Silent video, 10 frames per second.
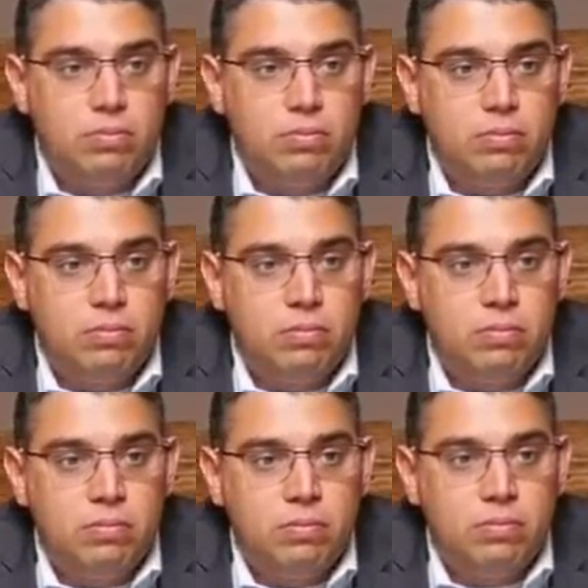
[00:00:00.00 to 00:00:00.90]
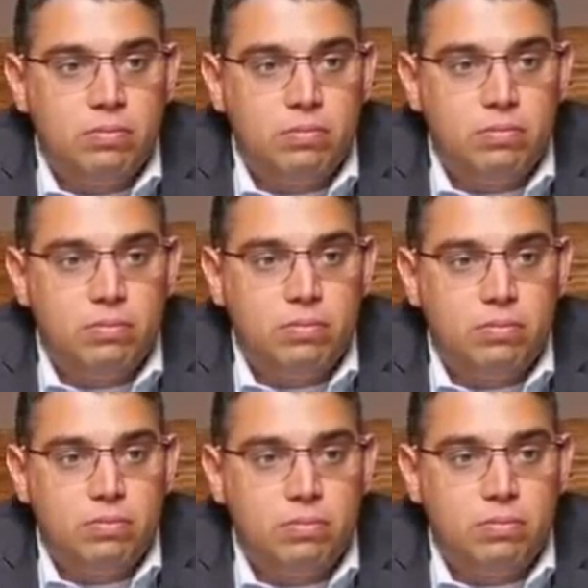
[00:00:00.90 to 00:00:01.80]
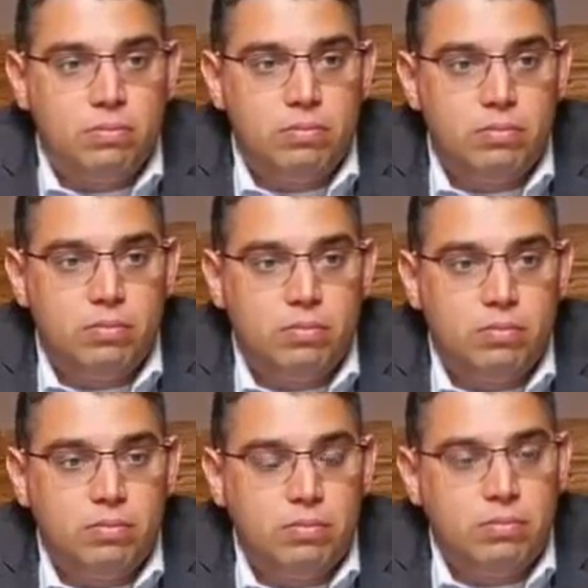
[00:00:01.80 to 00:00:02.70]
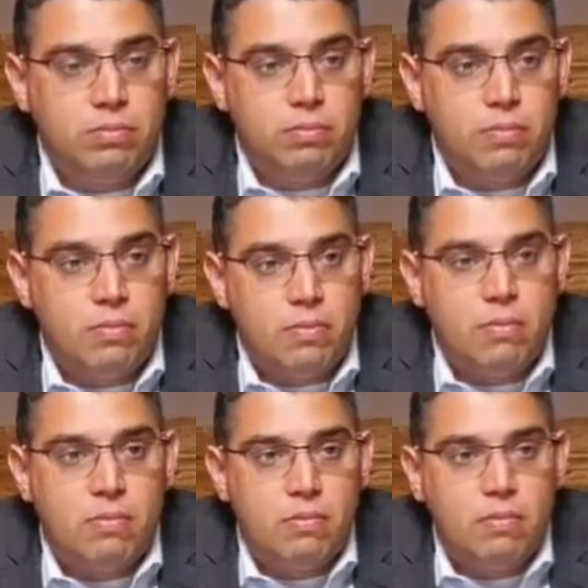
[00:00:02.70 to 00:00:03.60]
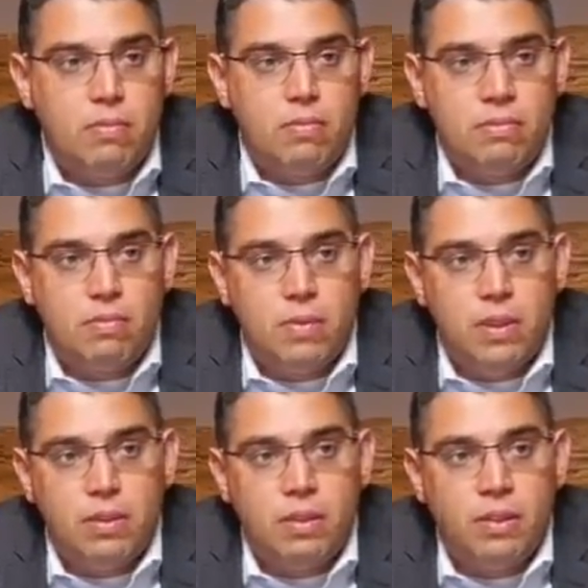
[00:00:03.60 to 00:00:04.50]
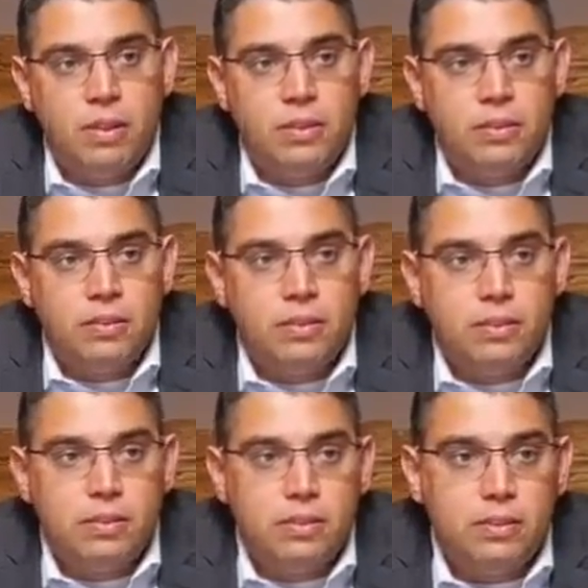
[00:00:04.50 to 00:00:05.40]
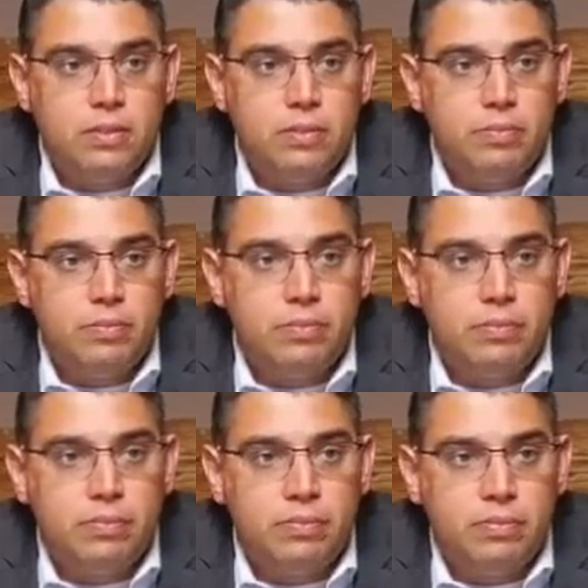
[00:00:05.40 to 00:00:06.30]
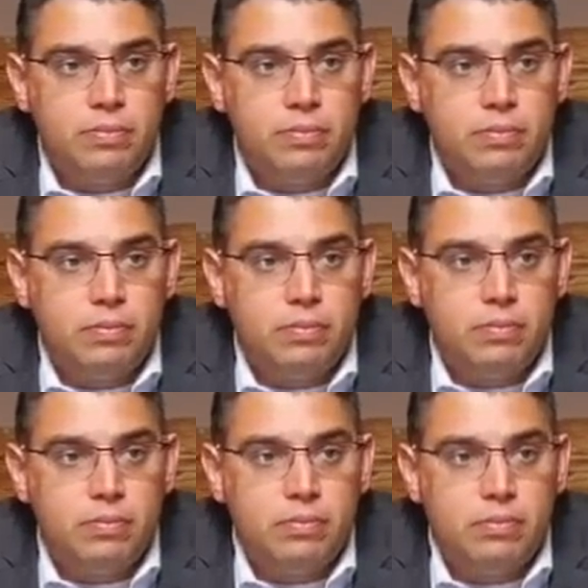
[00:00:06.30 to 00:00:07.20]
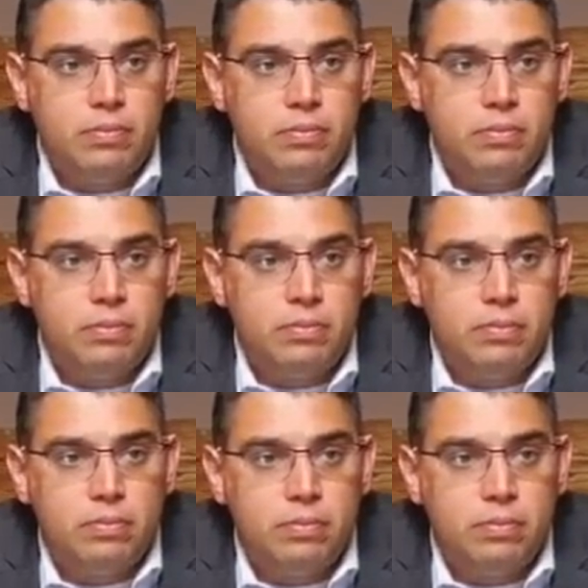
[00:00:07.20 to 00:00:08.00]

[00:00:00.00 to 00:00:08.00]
(silent)